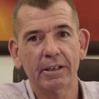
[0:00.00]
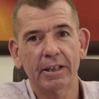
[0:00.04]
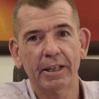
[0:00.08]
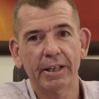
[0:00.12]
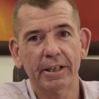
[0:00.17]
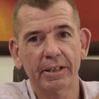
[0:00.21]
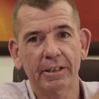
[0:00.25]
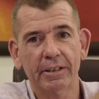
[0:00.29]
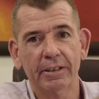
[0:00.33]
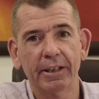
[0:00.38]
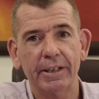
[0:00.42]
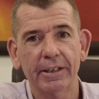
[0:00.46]

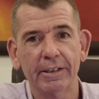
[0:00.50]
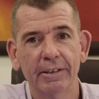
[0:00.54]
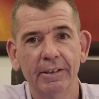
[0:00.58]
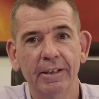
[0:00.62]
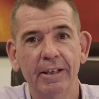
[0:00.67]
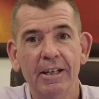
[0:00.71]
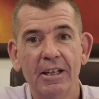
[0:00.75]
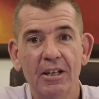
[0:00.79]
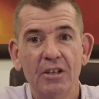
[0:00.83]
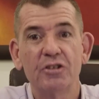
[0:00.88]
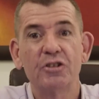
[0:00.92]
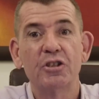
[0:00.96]
click, click,
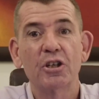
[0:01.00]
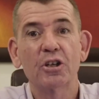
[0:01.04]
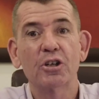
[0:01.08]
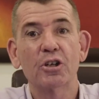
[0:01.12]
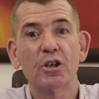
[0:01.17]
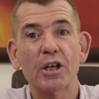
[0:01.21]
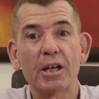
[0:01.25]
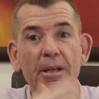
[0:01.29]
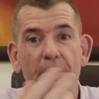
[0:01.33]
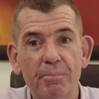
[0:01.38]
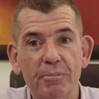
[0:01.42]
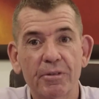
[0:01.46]
to
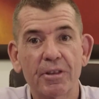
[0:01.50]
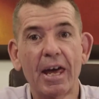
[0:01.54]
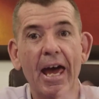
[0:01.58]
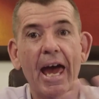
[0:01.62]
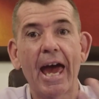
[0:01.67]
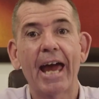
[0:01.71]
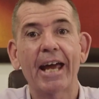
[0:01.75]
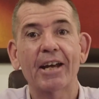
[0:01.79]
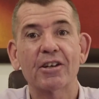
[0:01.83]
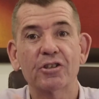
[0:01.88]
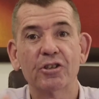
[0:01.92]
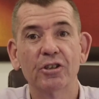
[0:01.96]
keep the
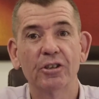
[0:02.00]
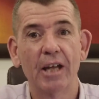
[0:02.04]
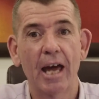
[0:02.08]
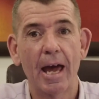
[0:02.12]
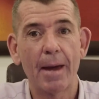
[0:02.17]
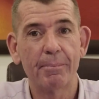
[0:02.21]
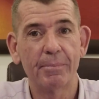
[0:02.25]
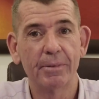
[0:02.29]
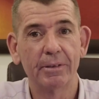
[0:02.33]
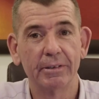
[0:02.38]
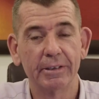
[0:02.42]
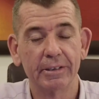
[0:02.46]
action
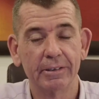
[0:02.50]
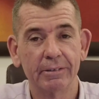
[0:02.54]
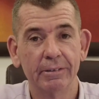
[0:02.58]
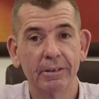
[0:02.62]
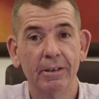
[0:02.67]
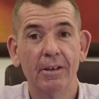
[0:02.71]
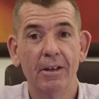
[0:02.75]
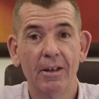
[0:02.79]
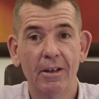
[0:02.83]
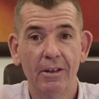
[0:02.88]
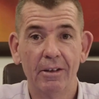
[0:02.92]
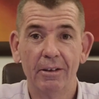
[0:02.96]
happening.
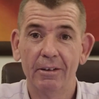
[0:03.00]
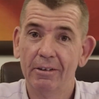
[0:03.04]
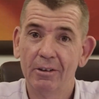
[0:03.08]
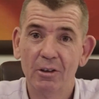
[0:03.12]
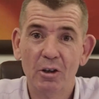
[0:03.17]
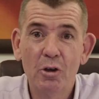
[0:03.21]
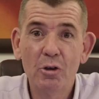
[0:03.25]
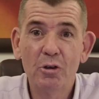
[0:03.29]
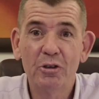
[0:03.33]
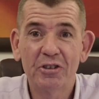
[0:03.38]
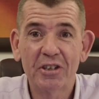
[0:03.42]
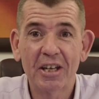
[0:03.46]

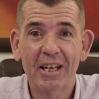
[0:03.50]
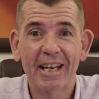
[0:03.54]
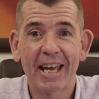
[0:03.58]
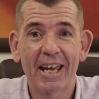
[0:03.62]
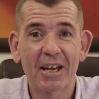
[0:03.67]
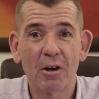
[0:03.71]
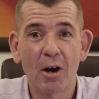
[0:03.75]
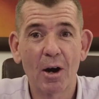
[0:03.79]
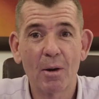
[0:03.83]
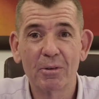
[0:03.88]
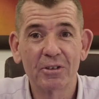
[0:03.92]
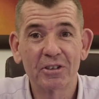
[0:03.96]
Who said
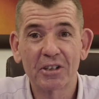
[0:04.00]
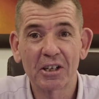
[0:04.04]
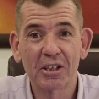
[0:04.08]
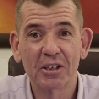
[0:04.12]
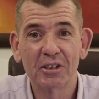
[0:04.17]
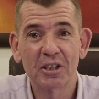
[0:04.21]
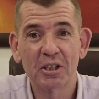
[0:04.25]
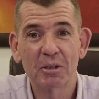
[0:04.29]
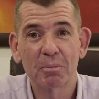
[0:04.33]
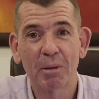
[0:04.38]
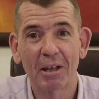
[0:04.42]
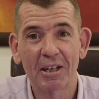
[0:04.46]
AI was going to
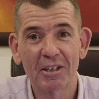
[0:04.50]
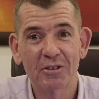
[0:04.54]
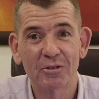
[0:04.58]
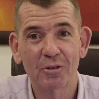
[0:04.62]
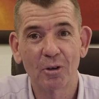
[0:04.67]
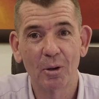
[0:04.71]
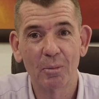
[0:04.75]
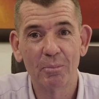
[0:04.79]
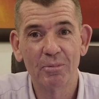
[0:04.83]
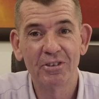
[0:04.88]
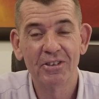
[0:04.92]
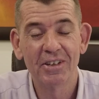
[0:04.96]
displace
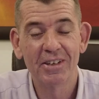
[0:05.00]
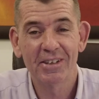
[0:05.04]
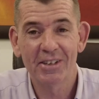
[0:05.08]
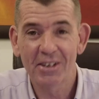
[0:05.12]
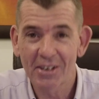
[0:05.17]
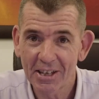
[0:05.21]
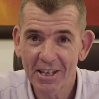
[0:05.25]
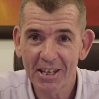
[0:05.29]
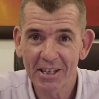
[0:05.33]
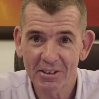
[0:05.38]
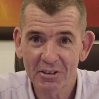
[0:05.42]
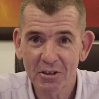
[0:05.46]
jobs?
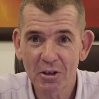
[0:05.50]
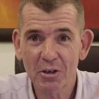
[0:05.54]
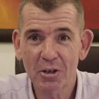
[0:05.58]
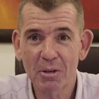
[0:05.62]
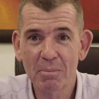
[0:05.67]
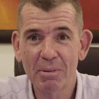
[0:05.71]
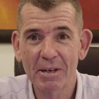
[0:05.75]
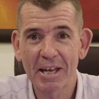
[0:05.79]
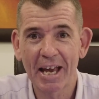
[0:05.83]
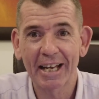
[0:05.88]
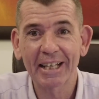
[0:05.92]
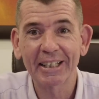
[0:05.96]
You
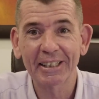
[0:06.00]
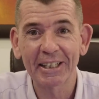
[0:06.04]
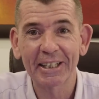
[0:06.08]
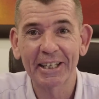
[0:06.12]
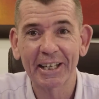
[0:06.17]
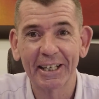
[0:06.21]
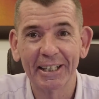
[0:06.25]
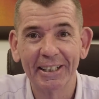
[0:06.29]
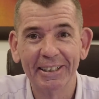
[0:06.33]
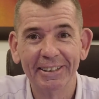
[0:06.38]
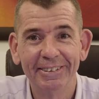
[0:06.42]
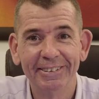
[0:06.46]
can be a
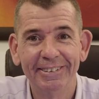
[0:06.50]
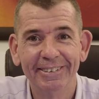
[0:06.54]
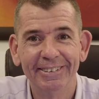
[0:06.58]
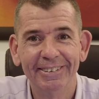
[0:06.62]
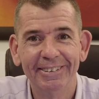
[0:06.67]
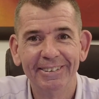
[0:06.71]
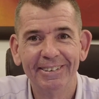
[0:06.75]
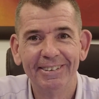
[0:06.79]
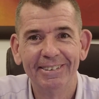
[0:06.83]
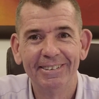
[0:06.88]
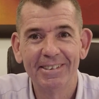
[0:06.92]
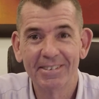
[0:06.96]
clicker.
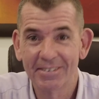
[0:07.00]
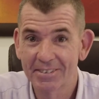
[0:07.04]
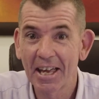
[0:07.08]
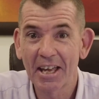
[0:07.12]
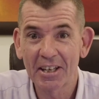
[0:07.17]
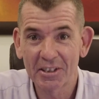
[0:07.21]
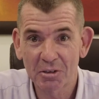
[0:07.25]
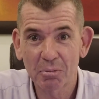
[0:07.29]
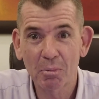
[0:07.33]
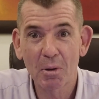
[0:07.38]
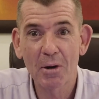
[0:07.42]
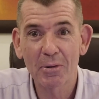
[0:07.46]

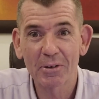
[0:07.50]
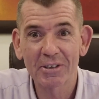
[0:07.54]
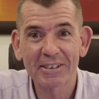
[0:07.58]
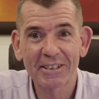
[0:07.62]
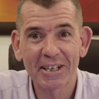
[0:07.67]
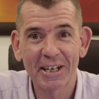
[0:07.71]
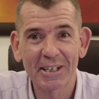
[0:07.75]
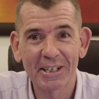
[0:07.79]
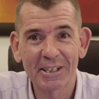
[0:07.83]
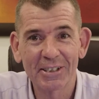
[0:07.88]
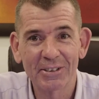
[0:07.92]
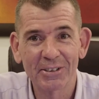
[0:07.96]
That's where it's
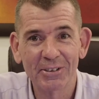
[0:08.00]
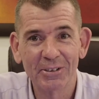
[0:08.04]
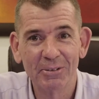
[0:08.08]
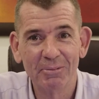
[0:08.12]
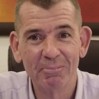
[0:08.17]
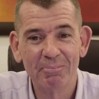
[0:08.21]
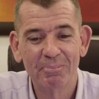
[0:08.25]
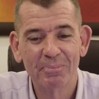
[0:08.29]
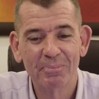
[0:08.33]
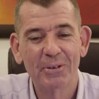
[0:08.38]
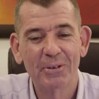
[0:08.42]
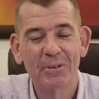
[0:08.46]
getting to.
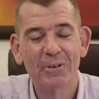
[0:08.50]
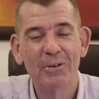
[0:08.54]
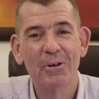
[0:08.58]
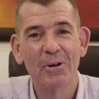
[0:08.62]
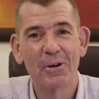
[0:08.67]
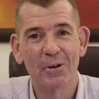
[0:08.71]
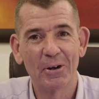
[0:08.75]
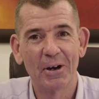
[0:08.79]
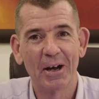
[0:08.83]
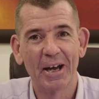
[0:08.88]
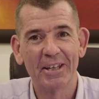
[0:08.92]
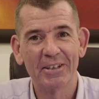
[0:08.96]

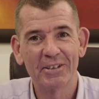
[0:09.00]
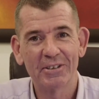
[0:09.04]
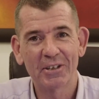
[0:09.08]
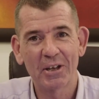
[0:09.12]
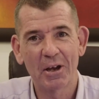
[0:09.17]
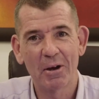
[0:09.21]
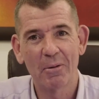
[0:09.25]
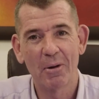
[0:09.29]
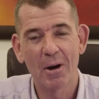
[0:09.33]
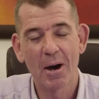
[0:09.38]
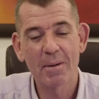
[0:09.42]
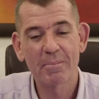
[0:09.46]
All right,
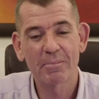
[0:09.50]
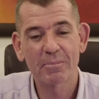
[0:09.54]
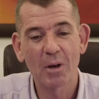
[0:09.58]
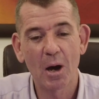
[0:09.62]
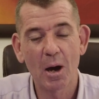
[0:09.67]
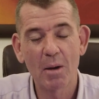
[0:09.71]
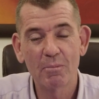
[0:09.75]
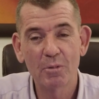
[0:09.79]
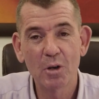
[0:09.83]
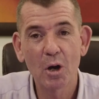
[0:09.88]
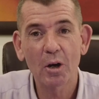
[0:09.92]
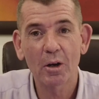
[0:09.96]
so
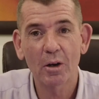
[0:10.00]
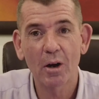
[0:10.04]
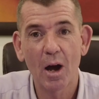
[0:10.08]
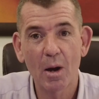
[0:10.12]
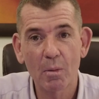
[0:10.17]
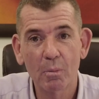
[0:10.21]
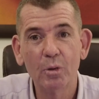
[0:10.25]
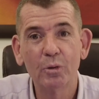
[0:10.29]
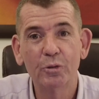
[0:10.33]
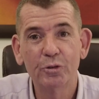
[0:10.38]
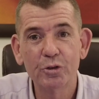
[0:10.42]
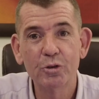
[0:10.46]
I
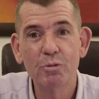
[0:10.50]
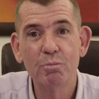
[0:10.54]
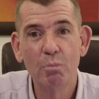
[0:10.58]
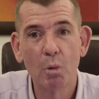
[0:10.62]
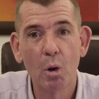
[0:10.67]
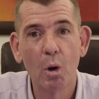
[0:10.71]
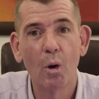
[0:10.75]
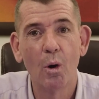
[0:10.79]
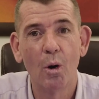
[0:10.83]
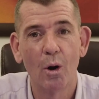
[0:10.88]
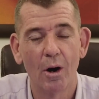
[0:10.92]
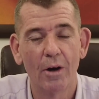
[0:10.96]
will do
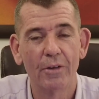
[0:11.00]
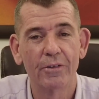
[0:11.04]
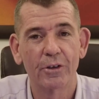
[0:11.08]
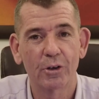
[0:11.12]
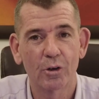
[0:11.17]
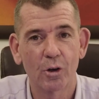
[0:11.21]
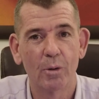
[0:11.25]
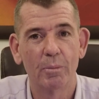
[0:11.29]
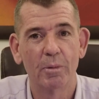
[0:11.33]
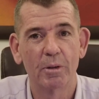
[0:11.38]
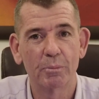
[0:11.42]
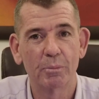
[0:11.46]
more on the
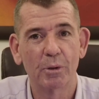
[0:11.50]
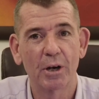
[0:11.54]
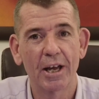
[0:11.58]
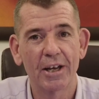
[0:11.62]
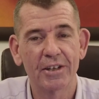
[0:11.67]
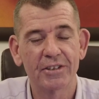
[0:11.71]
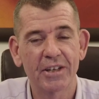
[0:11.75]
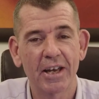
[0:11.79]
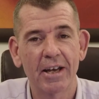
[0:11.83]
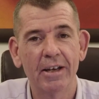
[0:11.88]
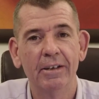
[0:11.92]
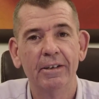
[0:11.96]
Comet
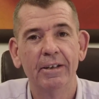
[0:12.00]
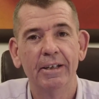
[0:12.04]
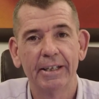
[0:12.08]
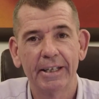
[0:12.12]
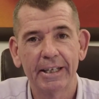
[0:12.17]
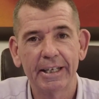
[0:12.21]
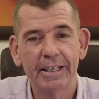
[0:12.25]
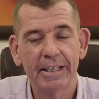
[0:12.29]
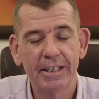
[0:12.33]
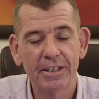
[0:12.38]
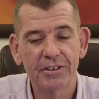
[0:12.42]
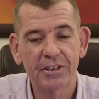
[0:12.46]
Browser.
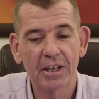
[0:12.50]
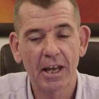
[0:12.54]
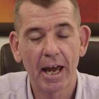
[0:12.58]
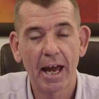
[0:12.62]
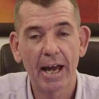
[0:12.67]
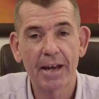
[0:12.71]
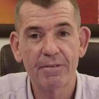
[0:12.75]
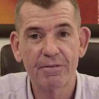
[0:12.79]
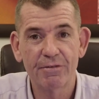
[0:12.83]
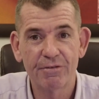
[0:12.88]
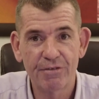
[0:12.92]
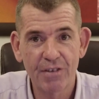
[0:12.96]
It is
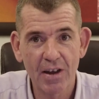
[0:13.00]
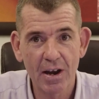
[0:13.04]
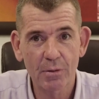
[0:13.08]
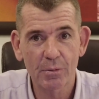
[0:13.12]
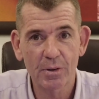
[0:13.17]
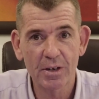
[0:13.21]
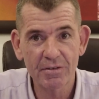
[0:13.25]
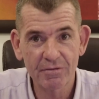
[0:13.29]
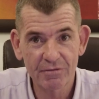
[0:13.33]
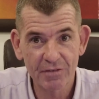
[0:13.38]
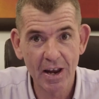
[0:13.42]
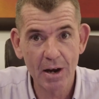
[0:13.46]
a
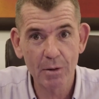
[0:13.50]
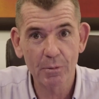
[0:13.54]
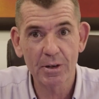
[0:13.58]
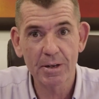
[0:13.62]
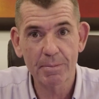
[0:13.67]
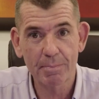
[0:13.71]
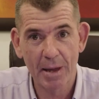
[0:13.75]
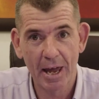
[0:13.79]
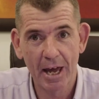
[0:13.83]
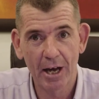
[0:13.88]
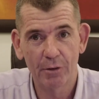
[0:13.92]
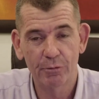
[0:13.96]
very,
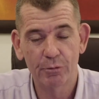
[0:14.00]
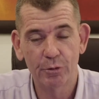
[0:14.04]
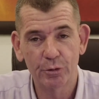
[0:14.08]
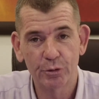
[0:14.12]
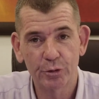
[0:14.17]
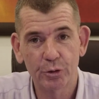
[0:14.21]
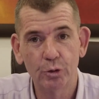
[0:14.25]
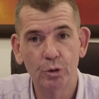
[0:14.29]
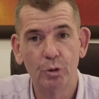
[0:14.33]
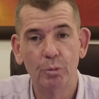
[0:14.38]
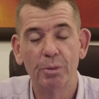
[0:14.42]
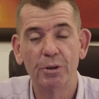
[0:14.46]
very powerful
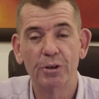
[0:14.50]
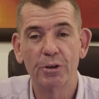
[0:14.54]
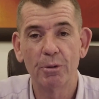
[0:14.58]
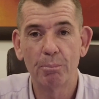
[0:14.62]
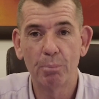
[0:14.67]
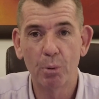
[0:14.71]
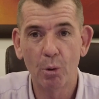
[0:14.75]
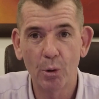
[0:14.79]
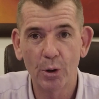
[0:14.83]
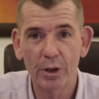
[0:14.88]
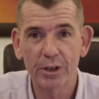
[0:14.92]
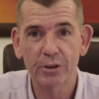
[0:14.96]
tool, but the
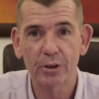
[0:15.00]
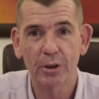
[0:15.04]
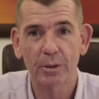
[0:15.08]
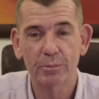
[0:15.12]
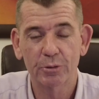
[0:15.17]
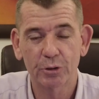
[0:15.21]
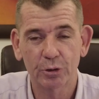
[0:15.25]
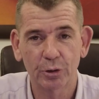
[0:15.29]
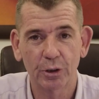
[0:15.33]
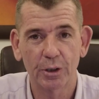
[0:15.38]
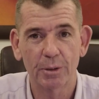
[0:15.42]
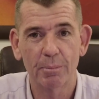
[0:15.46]
point I'm
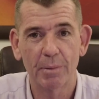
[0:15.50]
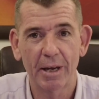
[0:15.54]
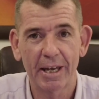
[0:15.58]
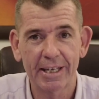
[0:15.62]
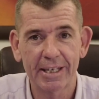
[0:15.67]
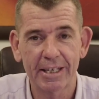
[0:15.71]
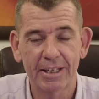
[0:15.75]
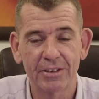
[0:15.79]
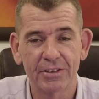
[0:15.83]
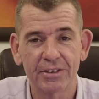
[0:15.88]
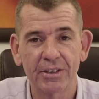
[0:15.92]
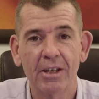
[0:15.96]
trying to
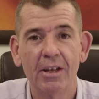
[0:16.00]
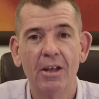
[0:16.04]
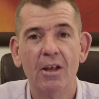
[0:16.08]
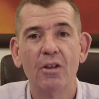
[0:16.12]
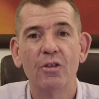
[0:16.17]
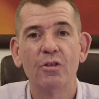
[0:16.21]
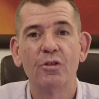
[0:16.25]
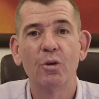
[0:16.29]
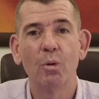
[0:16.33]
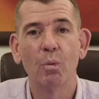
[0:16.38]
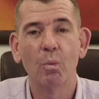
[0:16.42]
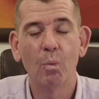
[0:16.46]
make is
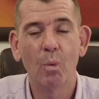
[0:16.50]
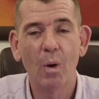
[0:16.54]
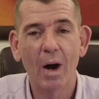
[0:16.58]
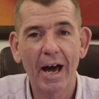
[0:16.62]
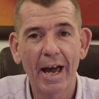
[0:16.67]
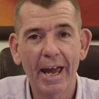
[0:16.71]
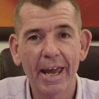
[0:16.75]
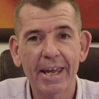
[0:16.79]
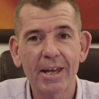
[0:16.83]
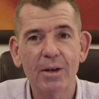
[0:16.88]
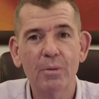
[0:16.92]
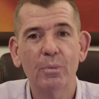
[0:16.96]
the
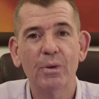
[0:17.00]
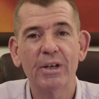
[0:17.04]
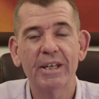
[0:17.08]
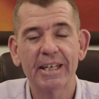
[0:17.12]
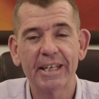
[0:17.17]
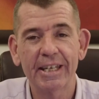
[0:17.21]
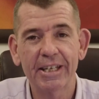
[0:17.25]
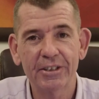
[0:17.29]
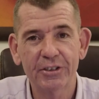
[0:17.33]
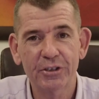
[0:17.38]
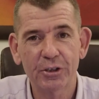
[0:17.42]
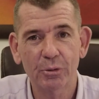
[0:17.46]
way we
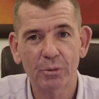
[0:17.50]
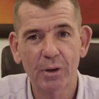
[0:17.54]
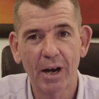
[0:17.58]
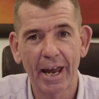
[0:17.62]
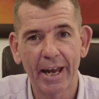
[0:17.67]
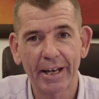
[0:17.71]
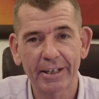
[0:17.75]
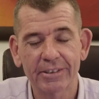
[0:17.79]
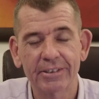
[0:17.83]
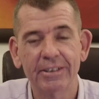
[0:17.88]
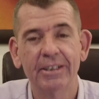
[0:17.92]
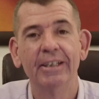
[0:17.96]

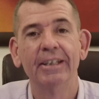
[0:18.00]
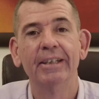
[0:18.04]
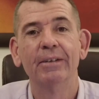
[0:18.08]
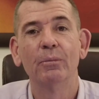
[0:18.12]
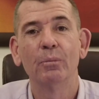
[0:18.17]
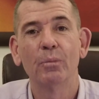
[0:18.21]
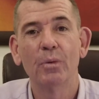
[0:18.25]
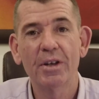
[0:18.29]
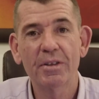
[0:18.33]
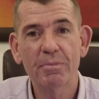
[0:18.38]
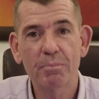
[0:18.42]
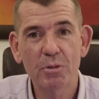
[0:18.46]
interact
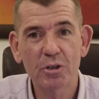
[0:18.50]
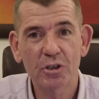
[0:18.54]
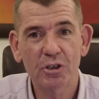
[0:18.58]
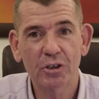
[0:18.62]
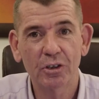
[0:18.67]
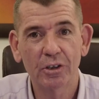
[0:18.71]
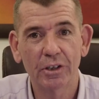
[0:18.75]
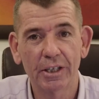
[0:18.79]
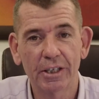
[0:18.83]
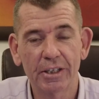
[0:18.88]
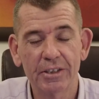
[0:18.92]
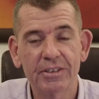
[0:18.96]
with
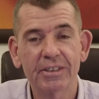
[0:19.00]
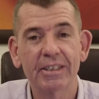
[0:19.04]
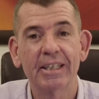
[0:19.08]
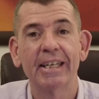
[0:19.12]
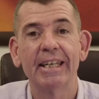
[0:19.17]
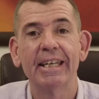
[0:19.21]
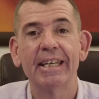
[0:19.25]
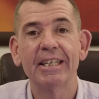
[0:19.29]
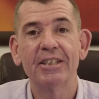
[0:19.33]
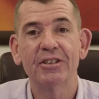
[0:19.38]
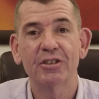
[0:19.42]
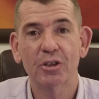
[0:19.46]
machines
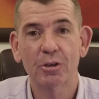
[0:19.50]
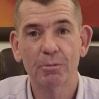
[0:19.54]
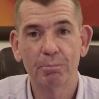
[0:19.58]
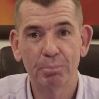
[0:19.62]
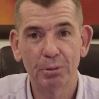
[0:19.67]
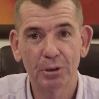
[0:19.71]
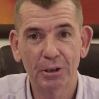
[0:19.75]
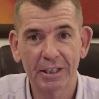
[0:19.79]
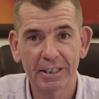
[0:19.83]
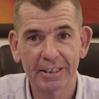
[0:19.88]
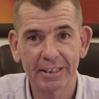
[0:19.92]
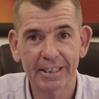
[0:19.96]
is
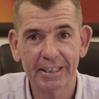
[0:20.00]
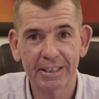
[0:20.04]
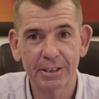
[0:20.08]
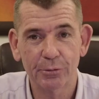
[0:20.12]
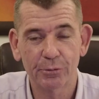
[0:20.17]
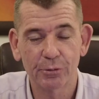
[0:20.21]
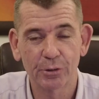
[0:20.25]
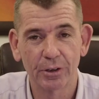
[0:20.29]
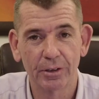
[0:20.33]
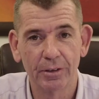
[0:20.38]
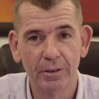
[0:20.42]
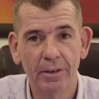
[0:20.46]
completely
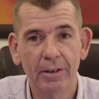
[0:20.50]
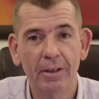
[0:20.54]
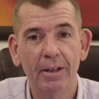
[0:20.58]
different,